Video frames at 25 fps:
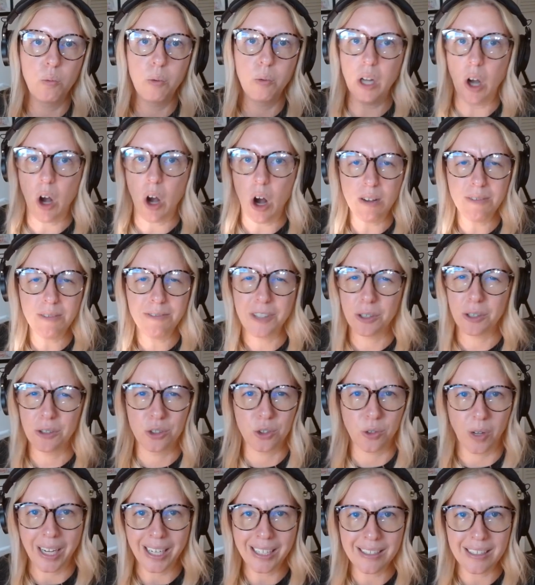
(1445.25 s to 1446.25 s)
We all feel
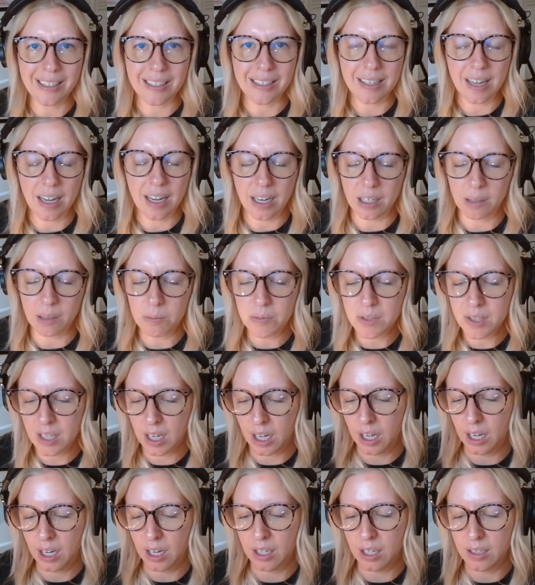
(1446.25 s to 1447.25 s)
drained at times.
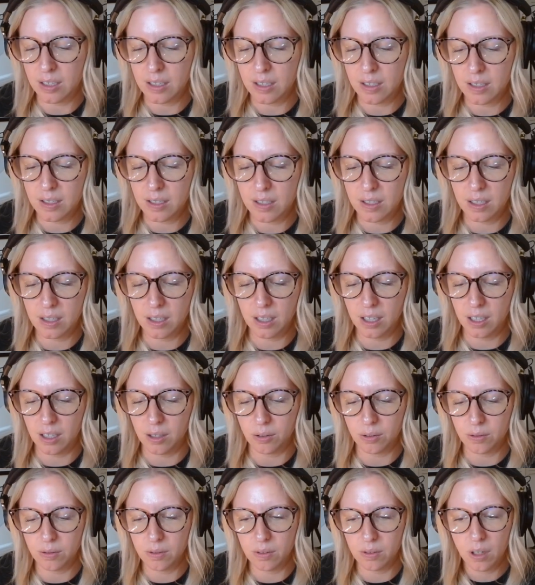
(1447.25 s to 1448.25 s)
And,
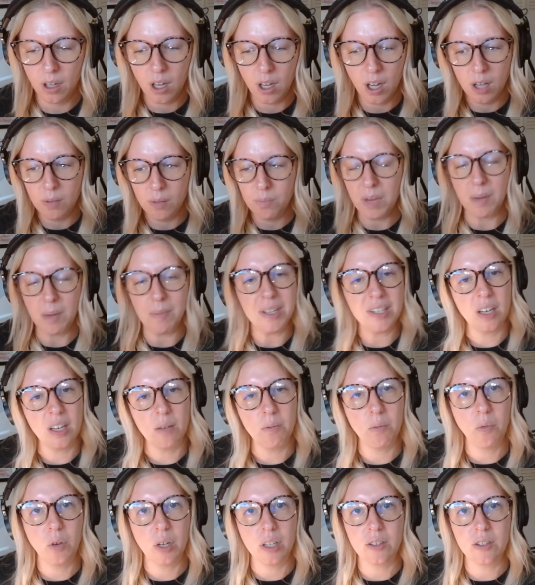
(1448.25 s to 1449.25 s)
maybe
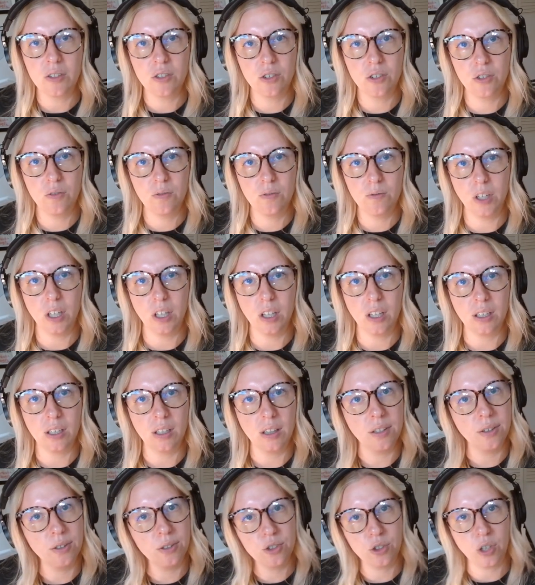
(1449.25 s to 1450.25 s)
someone's feeling a
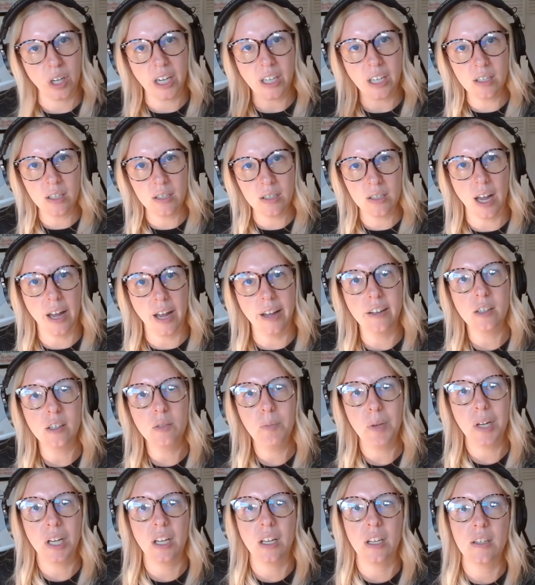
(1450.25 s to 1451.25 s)
little drained and tired
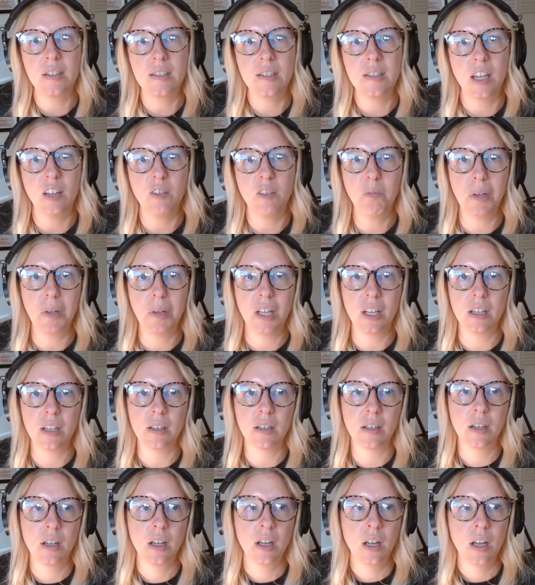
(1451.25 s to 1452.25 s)
because they've been
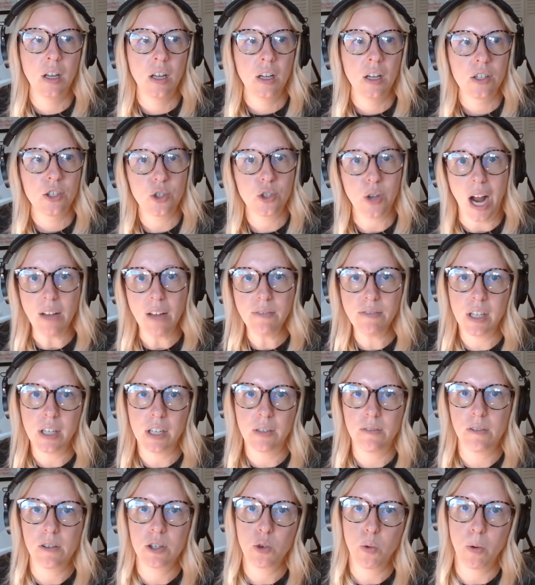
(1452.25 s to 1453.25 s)
traveling
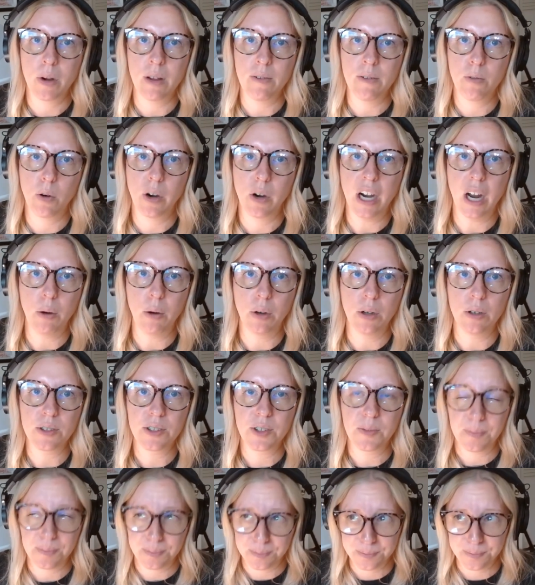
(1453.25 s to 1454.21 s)
for 24 hours.